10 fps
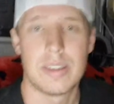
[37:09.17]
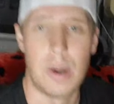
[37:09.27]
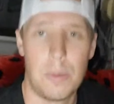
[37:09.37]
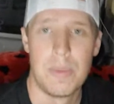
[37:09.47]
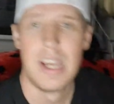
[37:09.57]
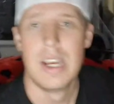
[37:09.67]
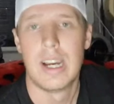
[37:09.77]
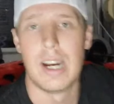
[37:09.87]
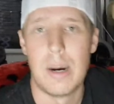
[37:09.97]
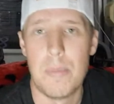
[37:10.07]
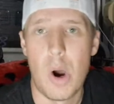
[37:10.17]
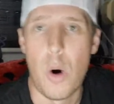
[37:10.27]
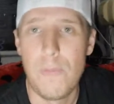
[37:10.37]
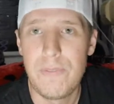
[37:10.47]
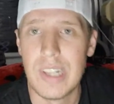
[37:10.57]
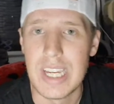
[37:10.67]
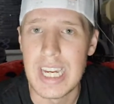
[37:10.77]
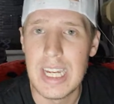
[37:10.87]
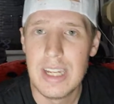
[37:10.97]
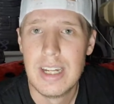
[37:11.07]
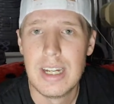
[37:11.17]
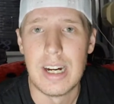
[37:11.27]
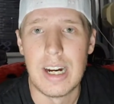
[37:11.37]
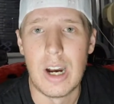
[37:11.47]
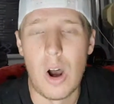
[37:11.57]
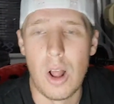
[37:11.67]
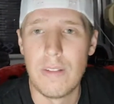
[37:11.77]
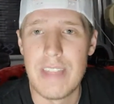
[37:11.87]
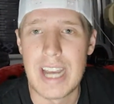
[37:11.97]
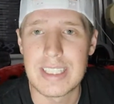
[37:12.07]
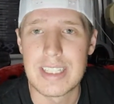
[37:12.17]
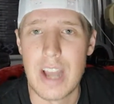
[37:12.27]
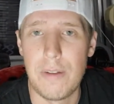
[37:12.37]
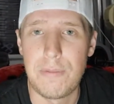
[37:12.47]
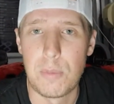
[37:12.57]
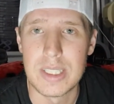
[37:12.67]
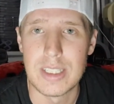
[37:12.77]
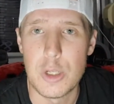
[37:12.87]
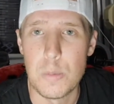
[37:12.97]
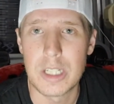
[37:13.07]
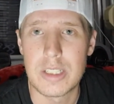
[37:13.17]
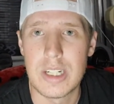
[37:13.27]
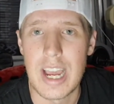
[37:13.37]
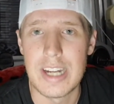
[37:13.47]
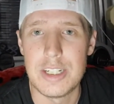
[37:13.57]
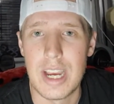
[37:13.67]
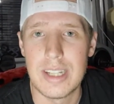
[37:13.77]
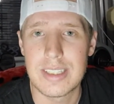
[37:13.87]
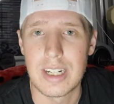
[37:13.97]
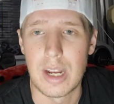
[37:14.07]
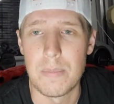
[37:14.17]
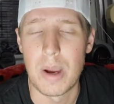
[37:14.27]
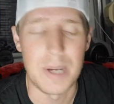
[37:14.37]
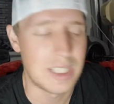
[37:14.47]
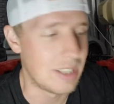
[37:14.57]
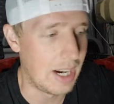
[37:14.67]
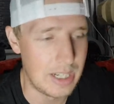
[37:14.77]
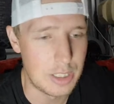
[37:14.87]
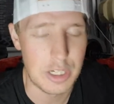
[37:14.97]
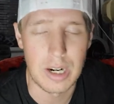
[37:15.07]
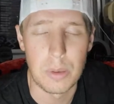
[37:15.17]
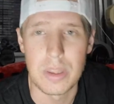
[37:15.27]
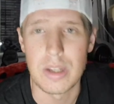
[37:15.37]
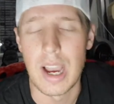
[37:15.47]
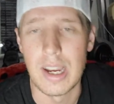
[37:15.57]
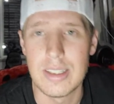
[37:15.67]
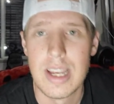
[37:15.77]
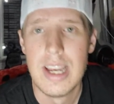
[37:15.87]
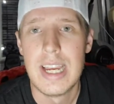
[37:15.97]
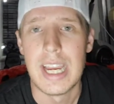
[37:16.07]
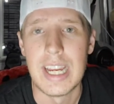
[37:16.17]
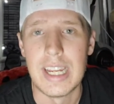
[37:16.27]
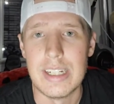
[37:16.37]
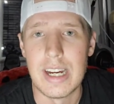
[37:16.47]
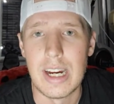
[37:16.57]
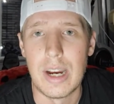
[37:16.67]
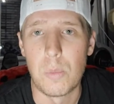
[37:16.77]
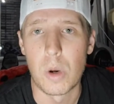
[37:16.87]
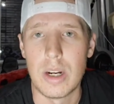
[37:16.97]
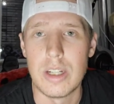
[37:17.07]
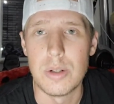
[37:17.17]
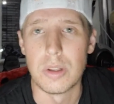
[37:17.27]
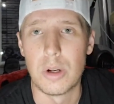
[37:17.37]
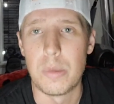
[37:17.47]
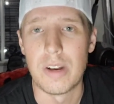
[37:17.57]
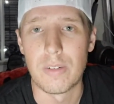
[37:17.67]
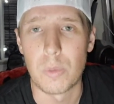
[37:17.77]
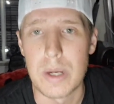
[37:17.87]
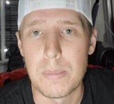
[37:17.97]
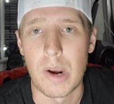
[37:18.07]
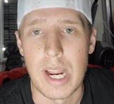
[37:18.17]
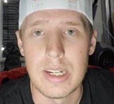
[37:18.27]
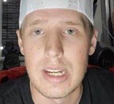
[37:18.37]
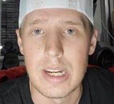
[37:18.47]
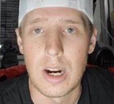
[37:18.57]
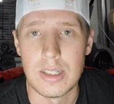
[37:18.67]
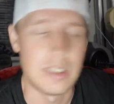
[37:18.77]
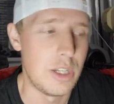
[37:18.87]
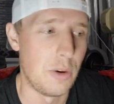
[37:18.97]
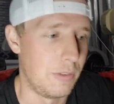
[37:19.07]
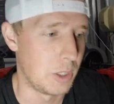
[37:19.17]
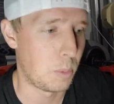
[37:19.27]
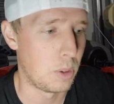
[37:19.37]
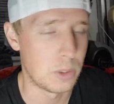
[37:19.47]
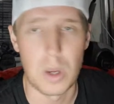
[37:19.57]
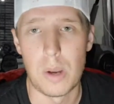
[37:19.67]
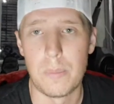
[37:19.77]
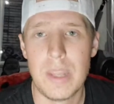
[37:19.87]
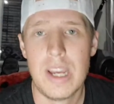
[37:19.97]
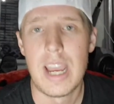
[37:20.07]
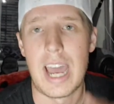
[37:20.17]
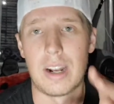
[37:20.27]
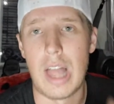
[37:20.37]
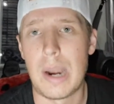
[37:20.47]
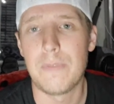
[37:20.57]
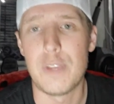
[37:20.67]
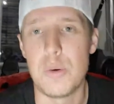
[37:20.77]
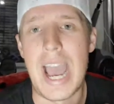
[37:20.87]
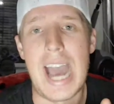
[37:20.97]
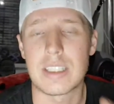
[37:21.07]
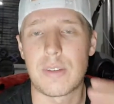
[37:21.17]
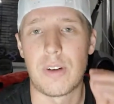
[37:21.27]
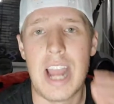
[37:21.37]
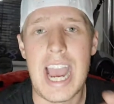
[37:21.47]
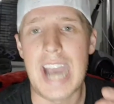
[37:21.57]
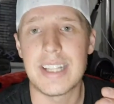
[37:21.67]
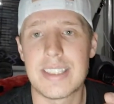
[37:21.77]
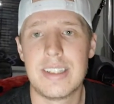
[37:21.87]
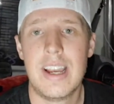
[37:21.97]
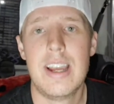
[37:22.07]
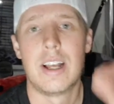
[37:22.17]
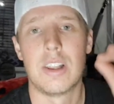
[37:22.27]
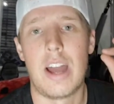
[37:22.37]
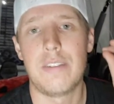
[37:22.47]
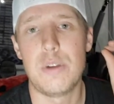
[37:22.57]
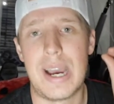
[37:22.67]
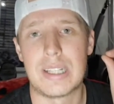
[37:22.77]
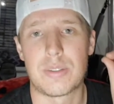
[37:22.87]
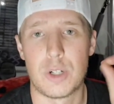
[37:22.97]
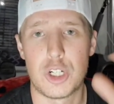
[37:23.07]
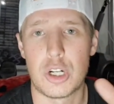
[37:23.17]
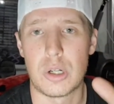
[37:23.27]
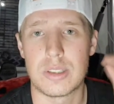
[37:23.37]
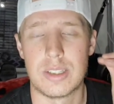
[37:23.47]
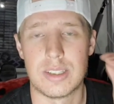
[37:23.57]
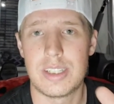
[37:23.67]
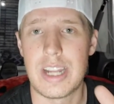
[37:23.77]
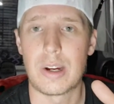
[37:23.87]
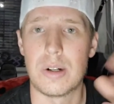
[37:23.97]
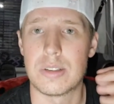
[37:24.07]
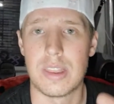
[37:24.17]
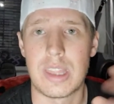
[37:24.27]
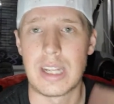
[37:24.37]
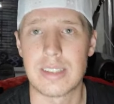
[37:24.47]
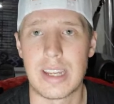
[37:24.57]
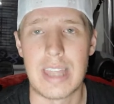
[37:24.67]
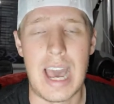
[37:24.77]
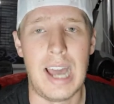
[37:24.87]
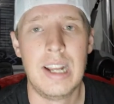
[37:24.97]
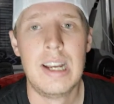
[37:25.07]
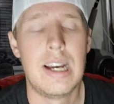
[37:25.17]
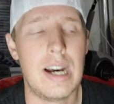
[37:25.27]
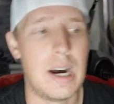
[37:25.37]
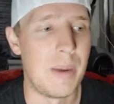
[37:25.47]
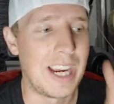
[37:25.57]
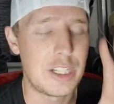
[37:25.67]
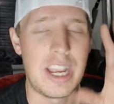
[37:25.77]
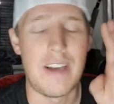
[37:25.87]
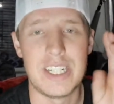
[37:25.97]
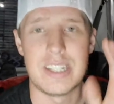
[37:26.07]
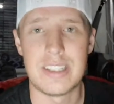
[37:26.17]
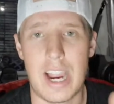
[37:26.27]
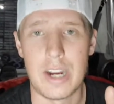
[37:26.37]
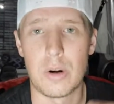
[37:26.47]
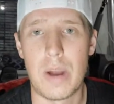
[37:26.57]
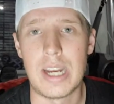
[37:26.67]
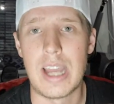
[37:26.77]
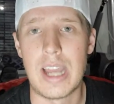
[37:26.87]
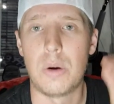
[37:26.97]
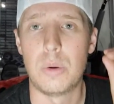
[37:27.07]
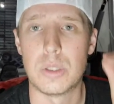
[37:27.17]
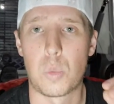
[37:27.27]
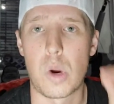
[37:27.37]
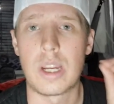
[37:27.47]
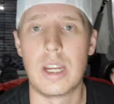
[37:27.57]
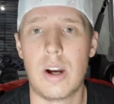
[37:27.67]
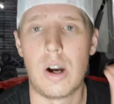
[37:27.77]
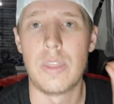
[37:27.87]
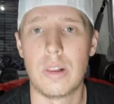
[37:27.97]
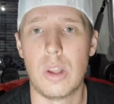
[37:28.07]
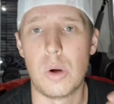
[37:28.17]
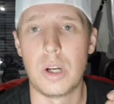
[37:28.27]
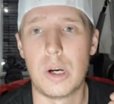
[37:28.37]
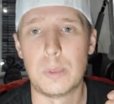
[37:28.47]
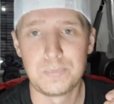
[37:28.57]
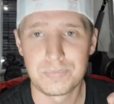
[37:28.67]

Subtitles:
So hopefully all of that stuff wasn't too much to digest, and I'm excited to share it with you guys. And we're going to do a little bit of a rebrand here on COFishBro as well. Had a lot of you ask for hats. A lot of you asked for shirts and stickers and things like that. I actually have a designer right now who is working on the logo.